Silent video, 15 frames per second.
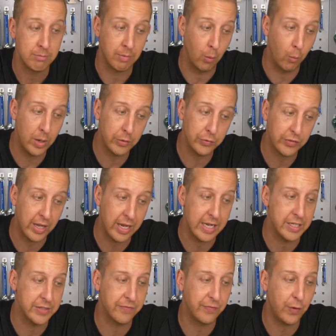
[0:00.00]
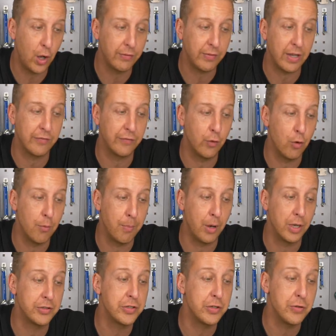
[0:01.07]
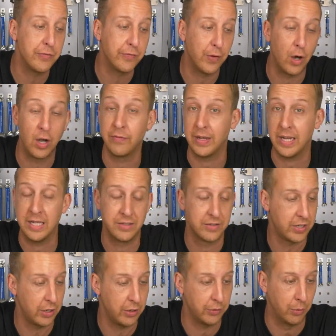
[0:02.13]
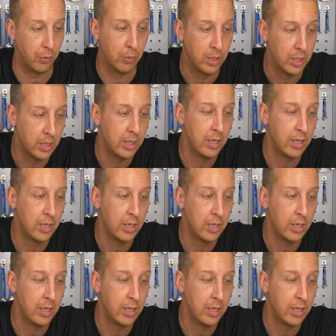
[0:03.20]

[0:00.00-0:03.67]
my wheel set is 584 by 25 internal.